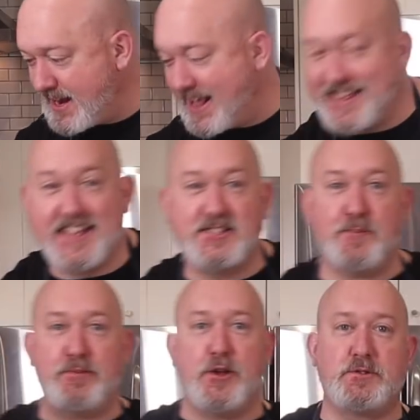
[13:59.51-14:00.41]
I get to
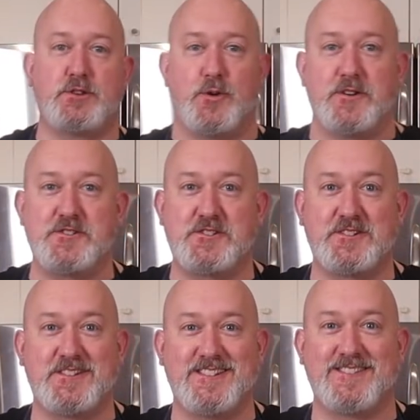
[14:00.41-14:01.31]
blowtorch.
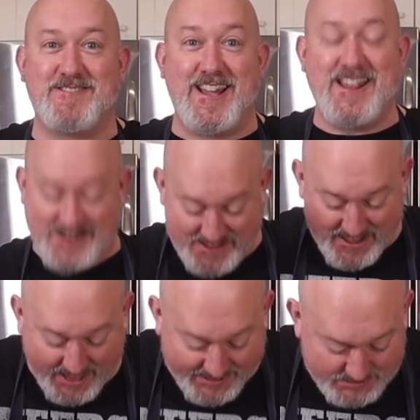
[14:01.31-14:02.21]
Right?
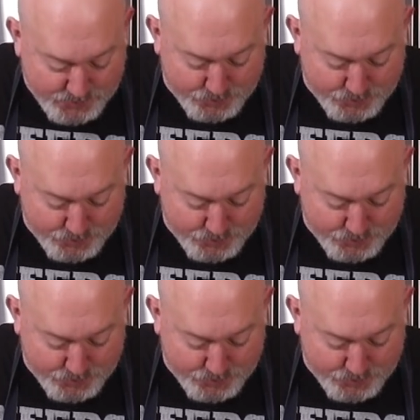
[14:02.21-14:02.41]
I get to